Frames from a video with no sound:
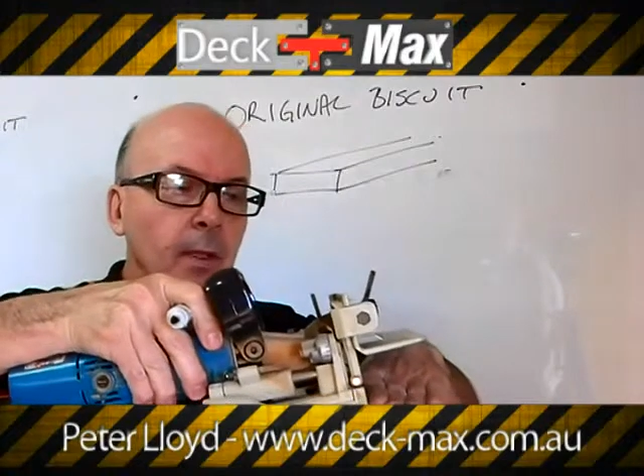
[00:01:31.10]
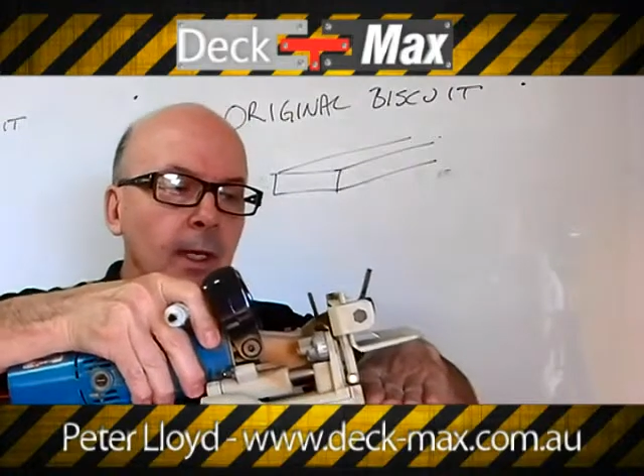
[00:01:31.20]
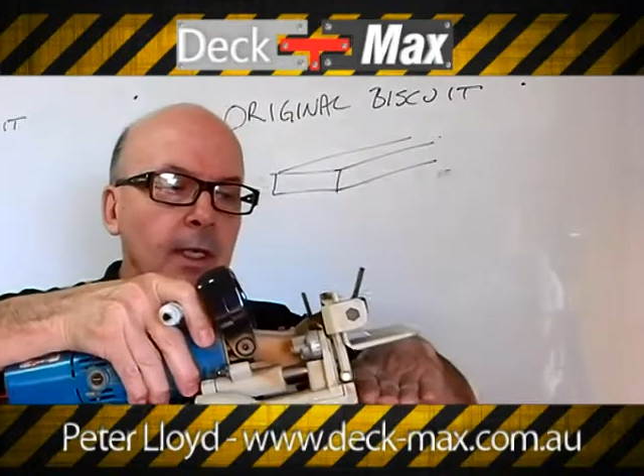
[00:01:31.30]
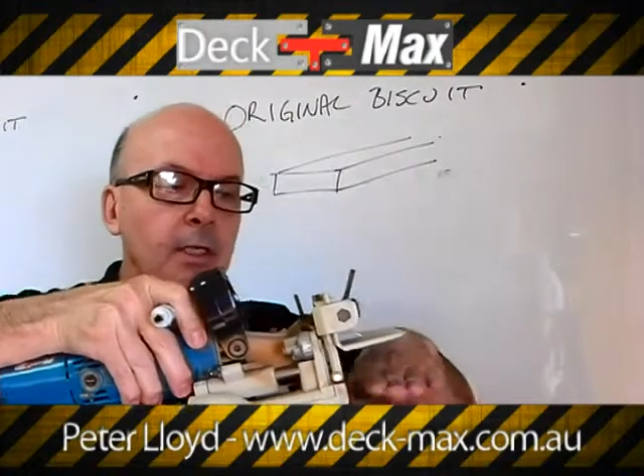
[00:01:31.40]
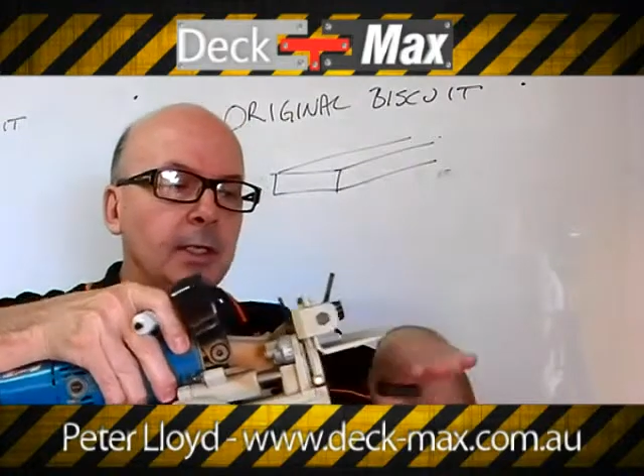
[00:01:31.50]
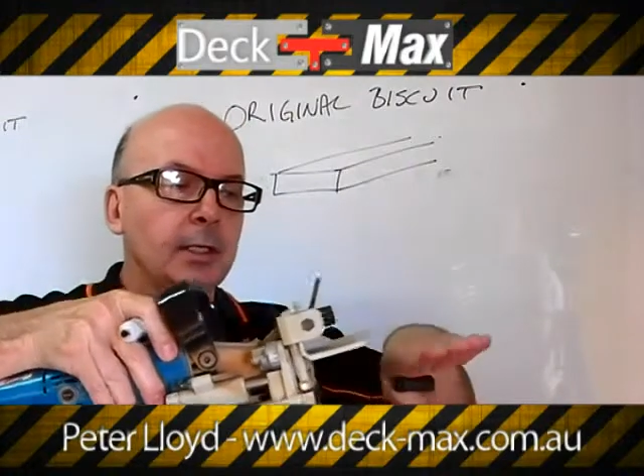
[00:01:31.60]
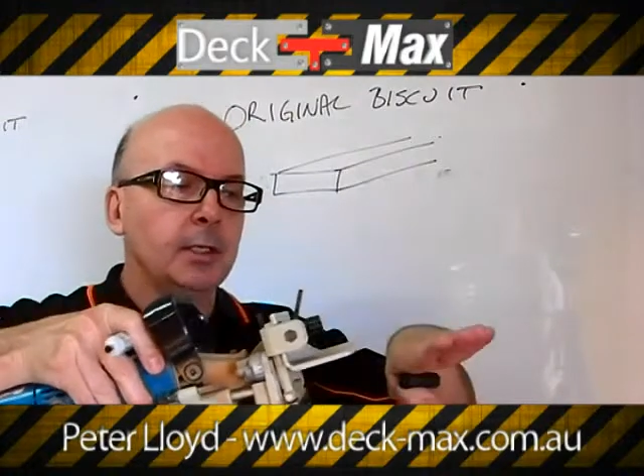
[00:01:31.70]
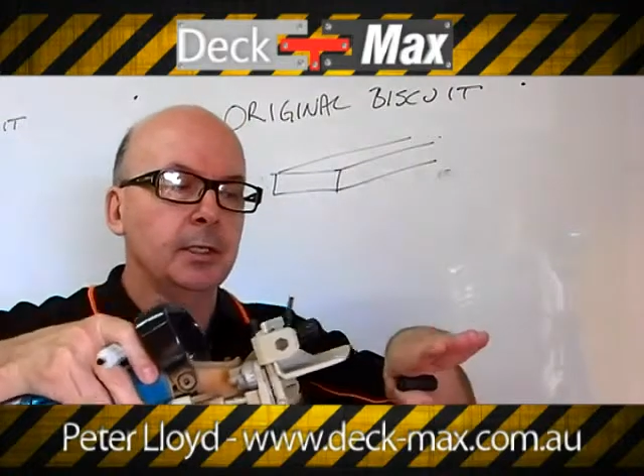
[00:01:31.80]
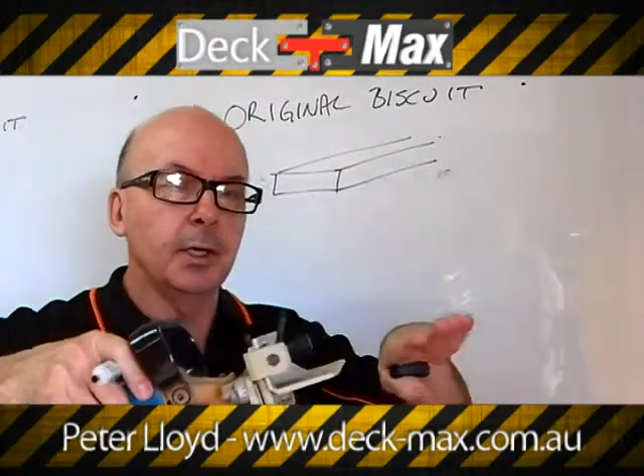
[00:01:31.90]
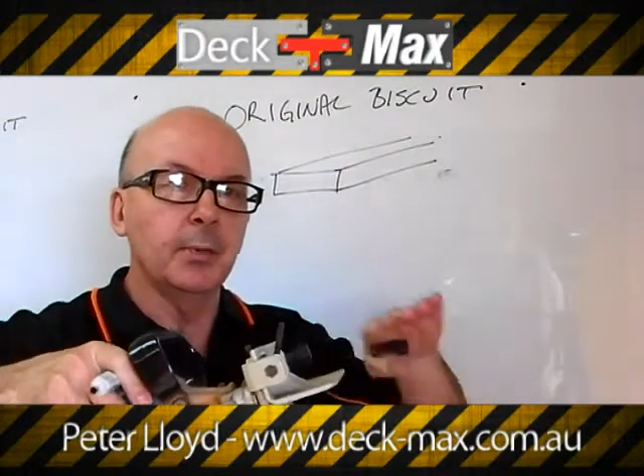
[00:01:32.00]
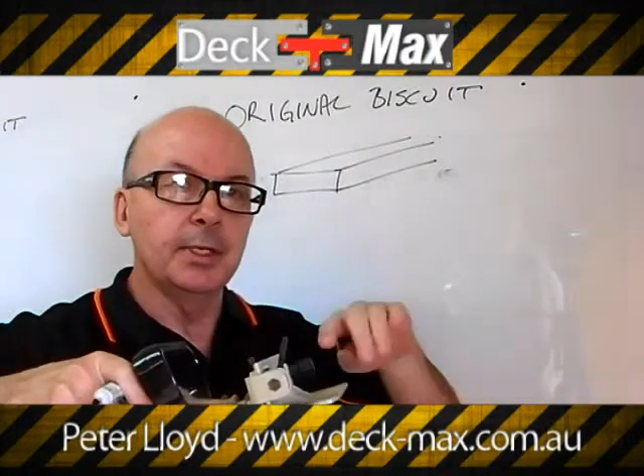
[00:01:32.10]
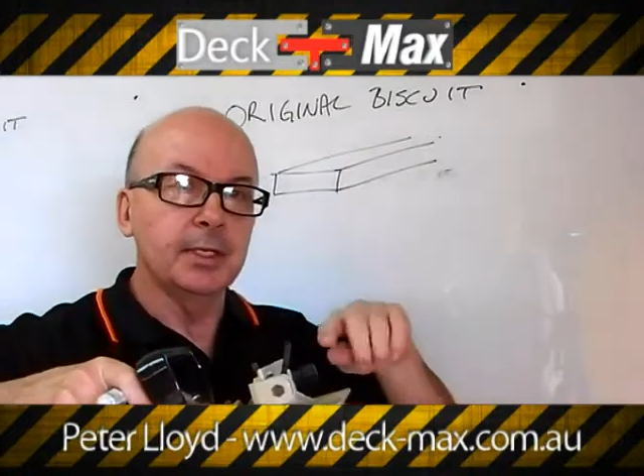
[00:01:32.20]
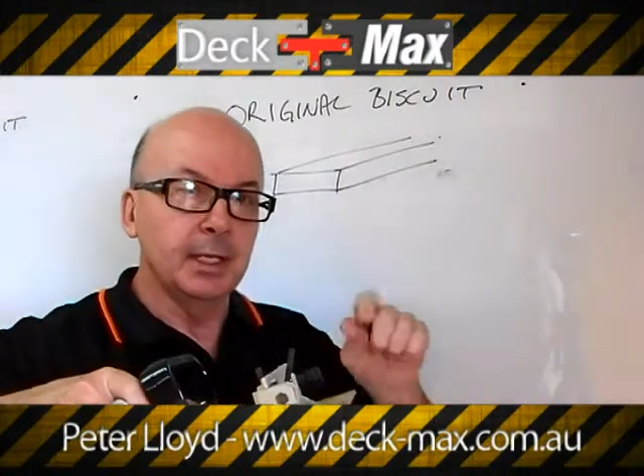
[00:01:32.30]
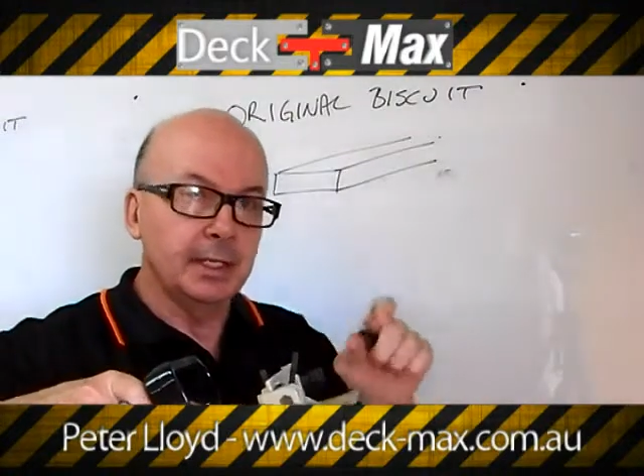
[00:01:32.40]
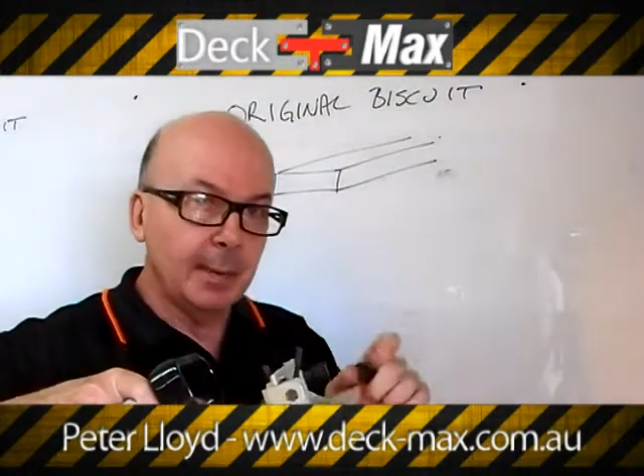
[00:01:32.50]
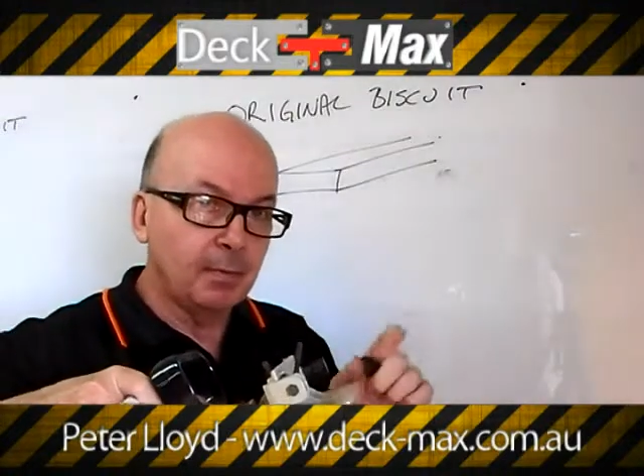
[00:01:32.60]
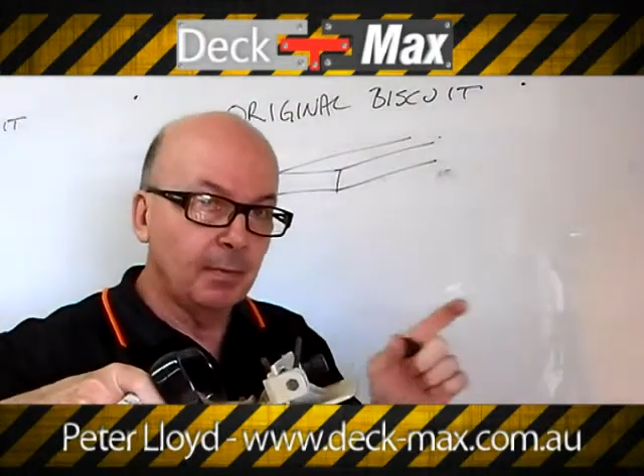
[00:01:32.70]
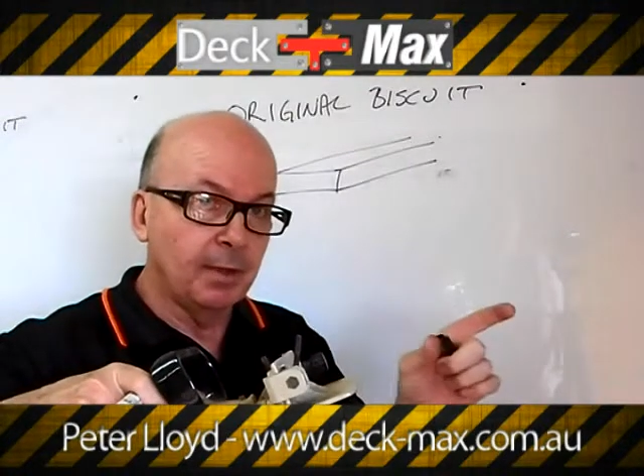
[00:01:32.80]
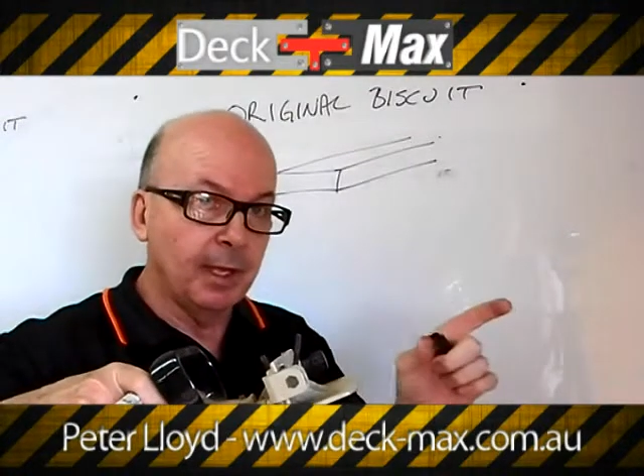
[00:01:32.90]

it actually determines the depth of the